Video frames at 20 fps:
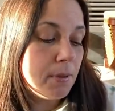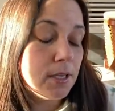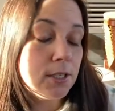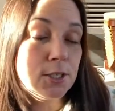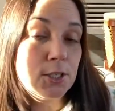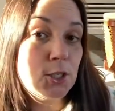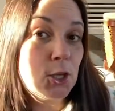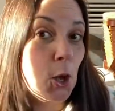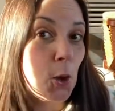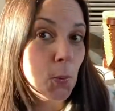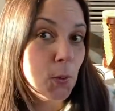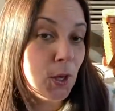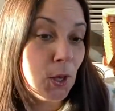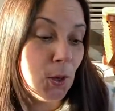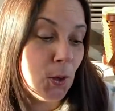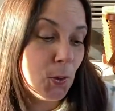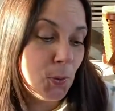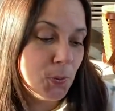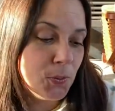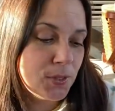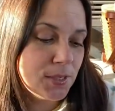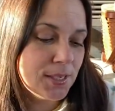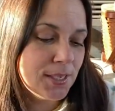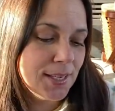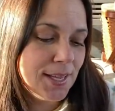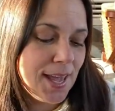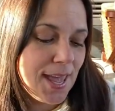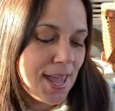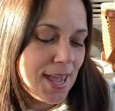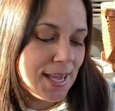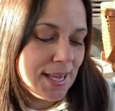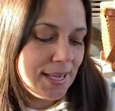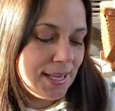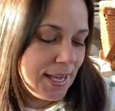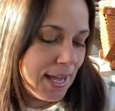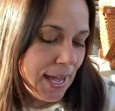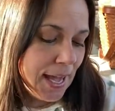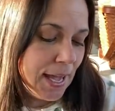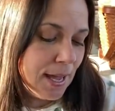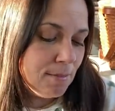It's so cute.
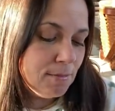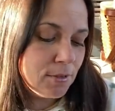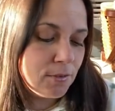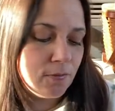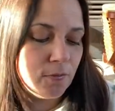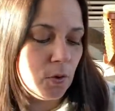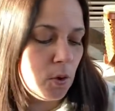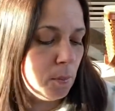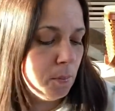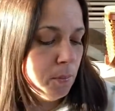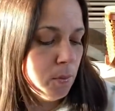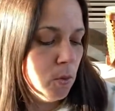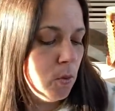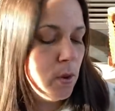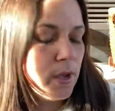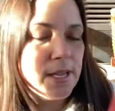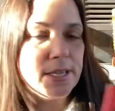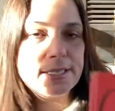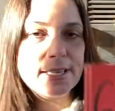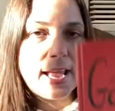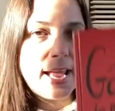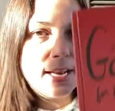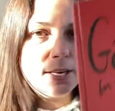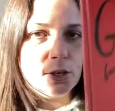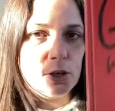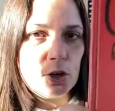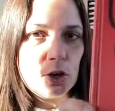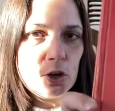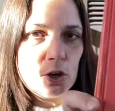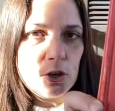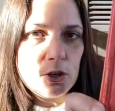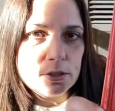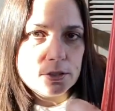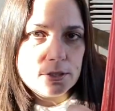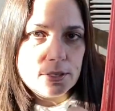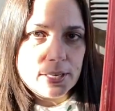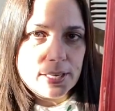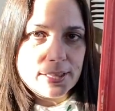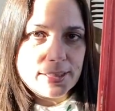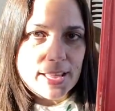Games for Boys and
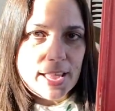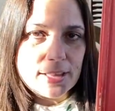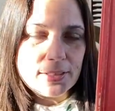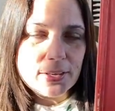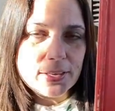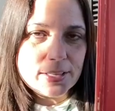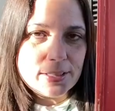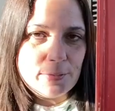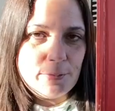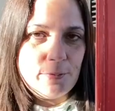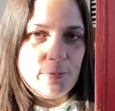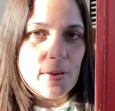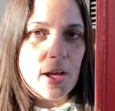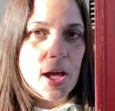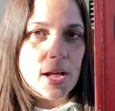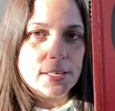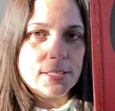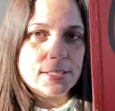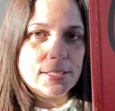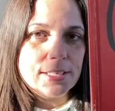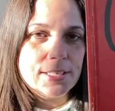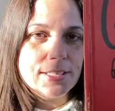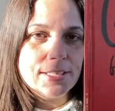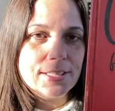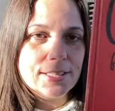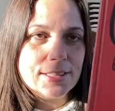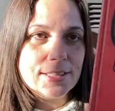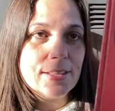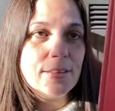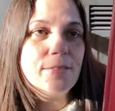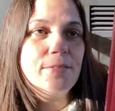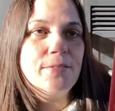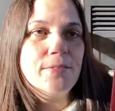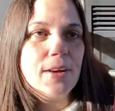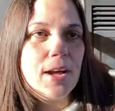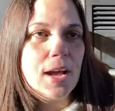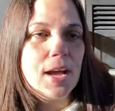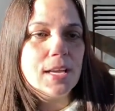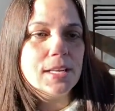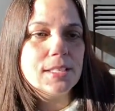Girls. Look at that. Look at the font. The
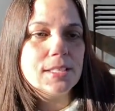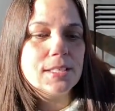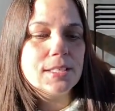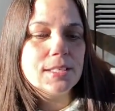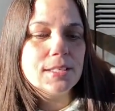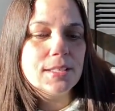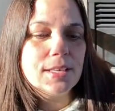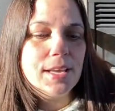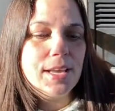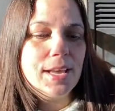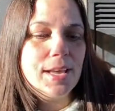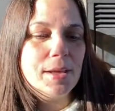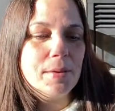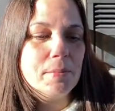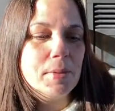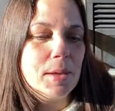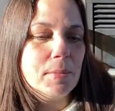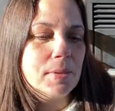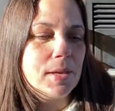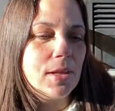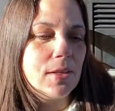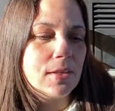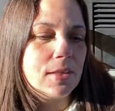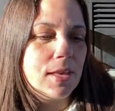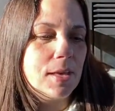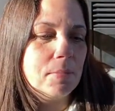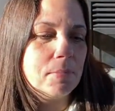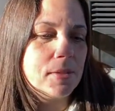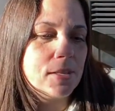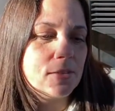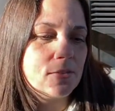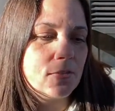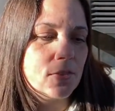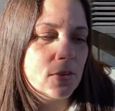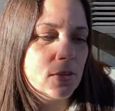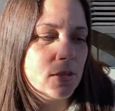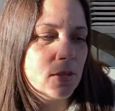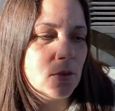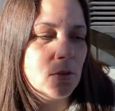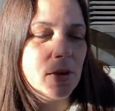font. Ah, maybe I'll keep this for
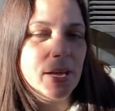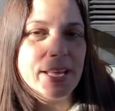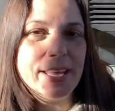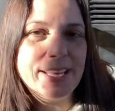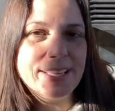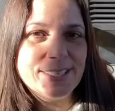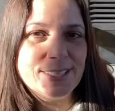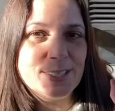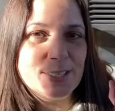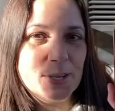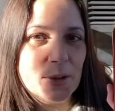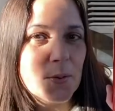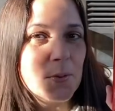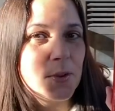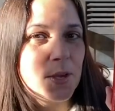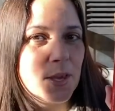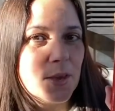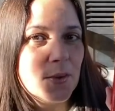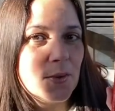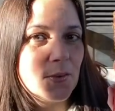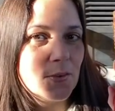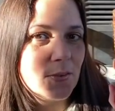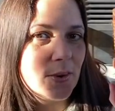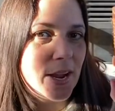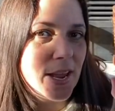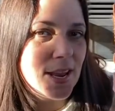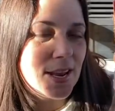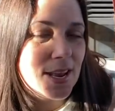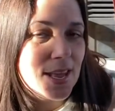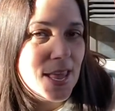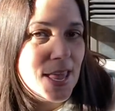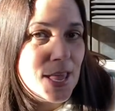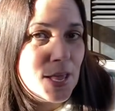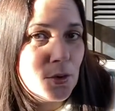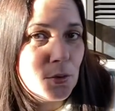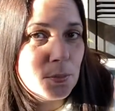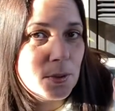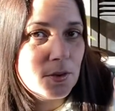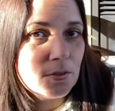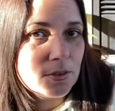a little while. It's so cute, right? It
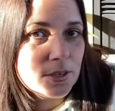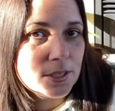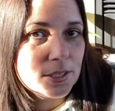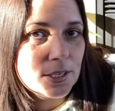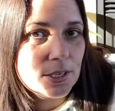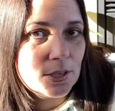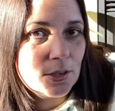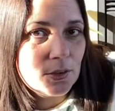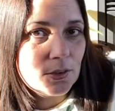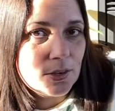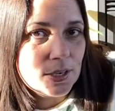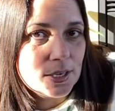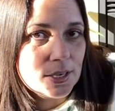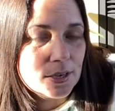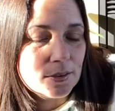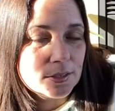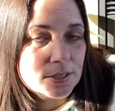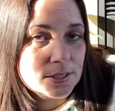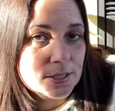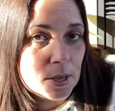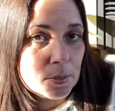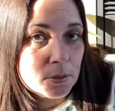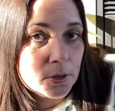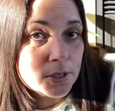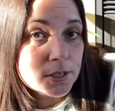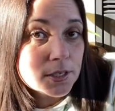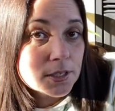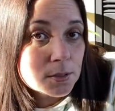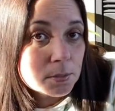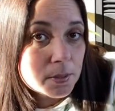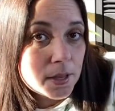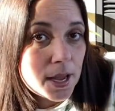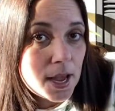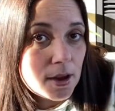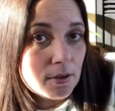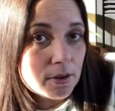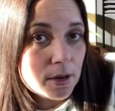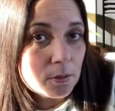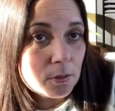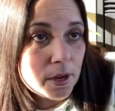would be really cute in a summer
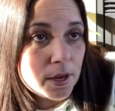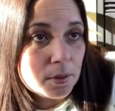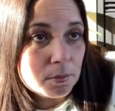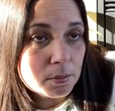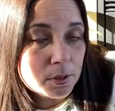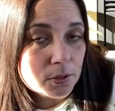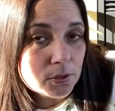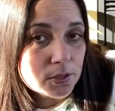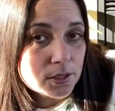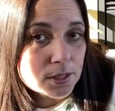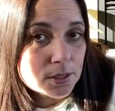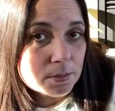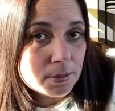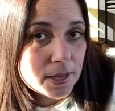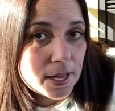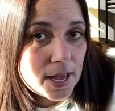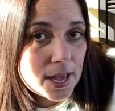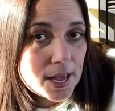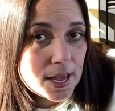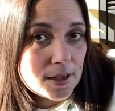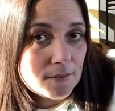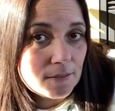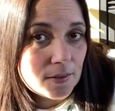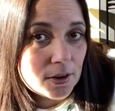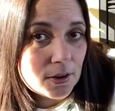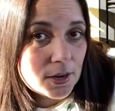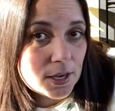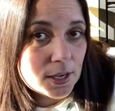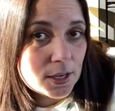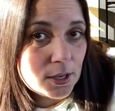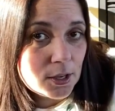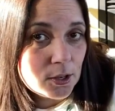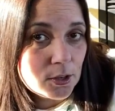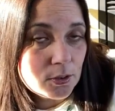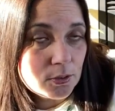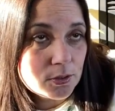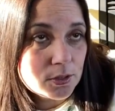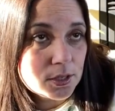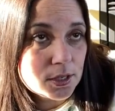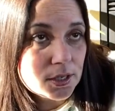display, red, white, and blue display. Very
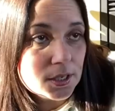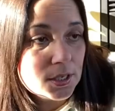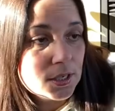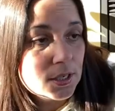cute.